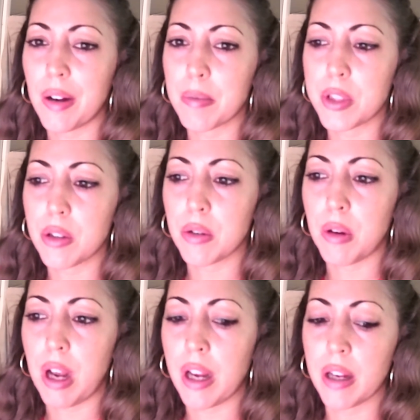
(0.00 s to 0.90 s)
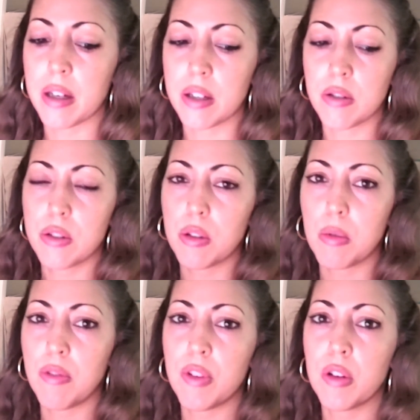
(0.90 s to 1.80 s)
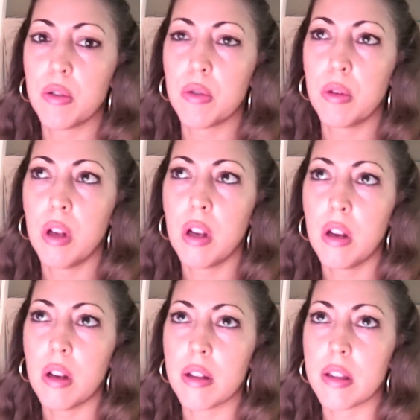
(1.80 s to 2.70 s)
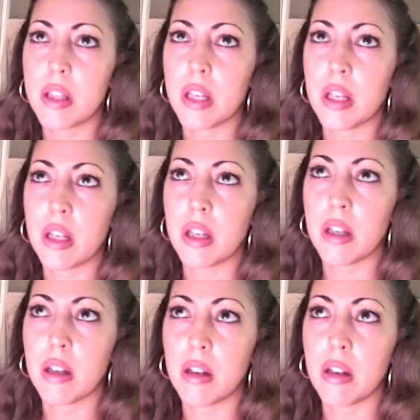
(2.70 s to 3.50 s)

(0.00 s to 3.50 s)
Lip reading: So I used to review the